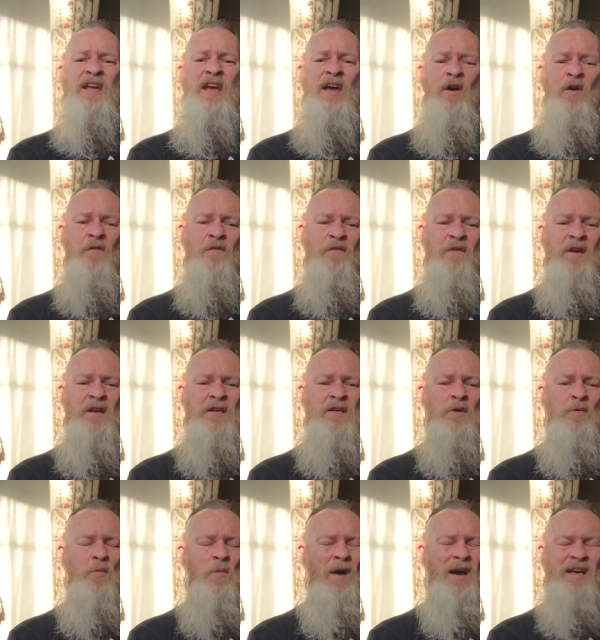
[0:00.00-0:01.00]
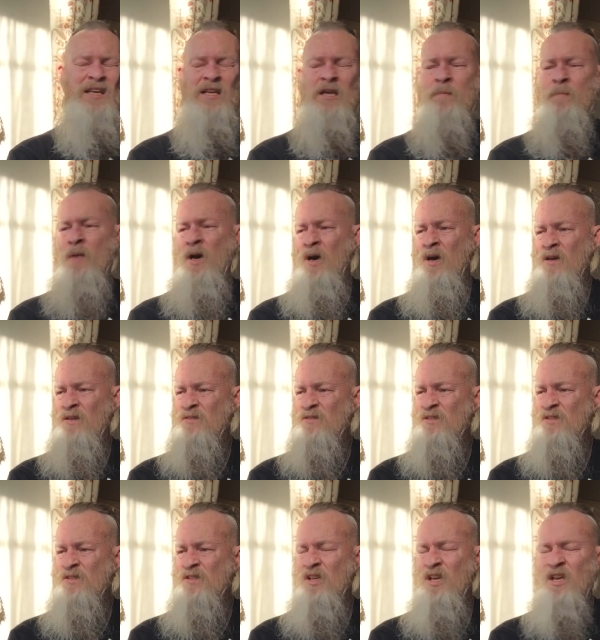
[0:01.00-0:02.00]
healthy, wear your
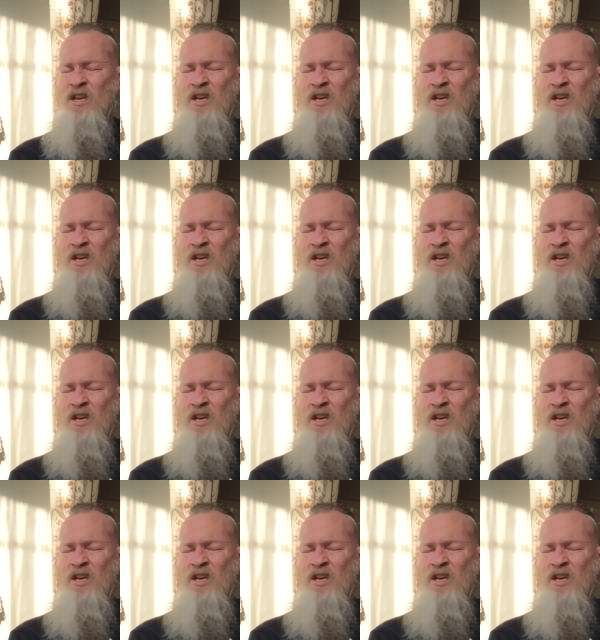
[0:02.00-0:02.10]
masks,